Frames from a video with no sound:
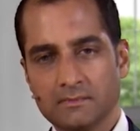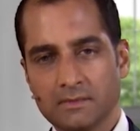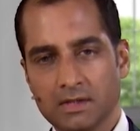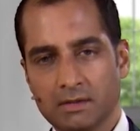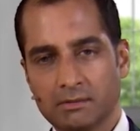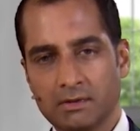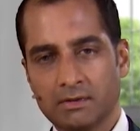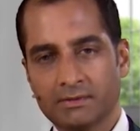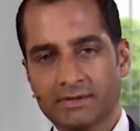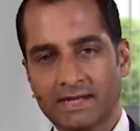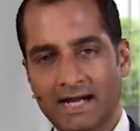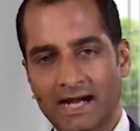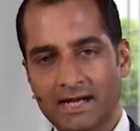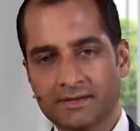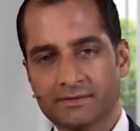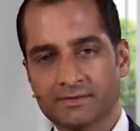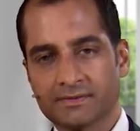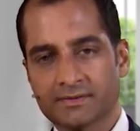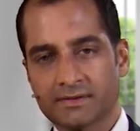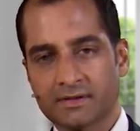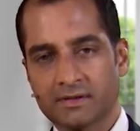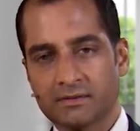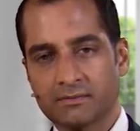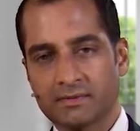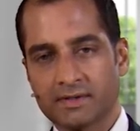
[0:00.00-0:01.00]
Well, with
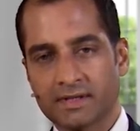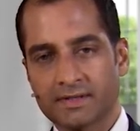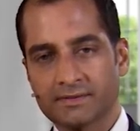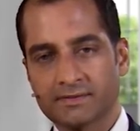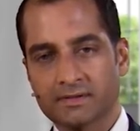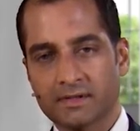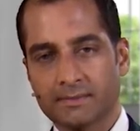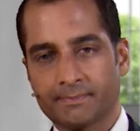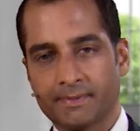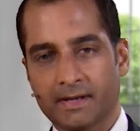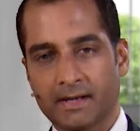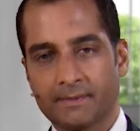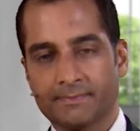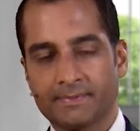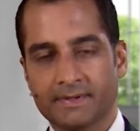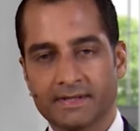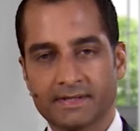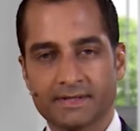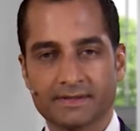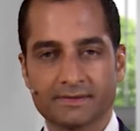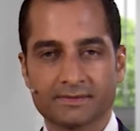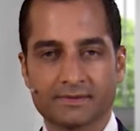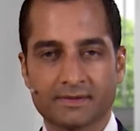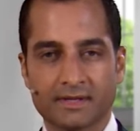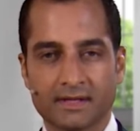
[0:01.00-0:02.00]
hydrocele, what ends up
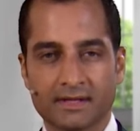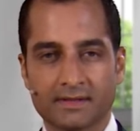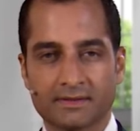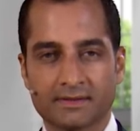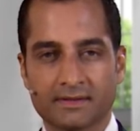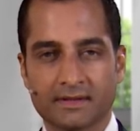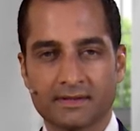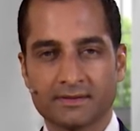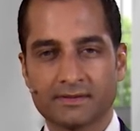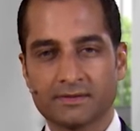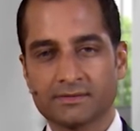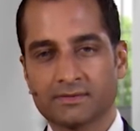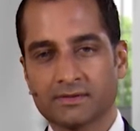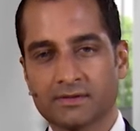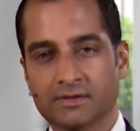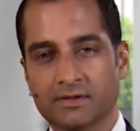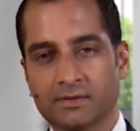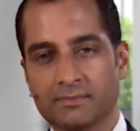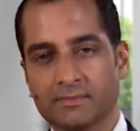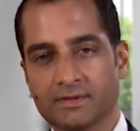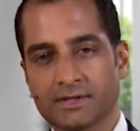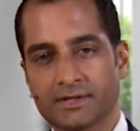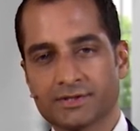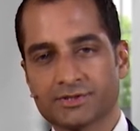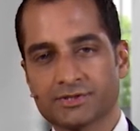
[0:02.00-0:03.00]
happening is that uh, there's
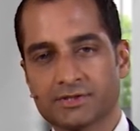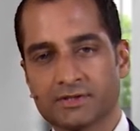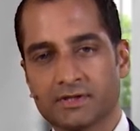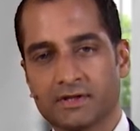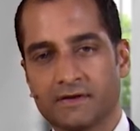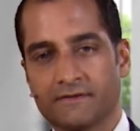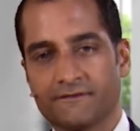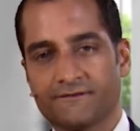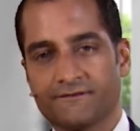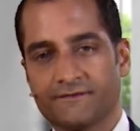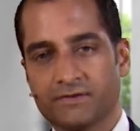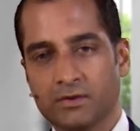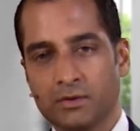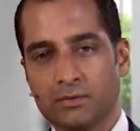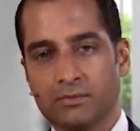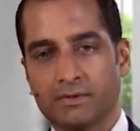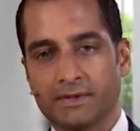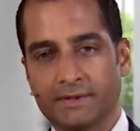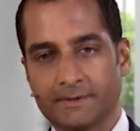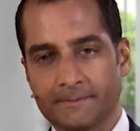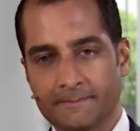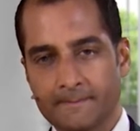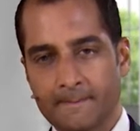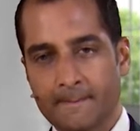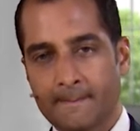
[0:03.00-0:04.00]
accumulation of
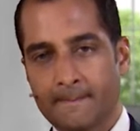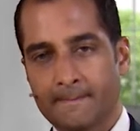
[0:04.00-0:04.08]
fluid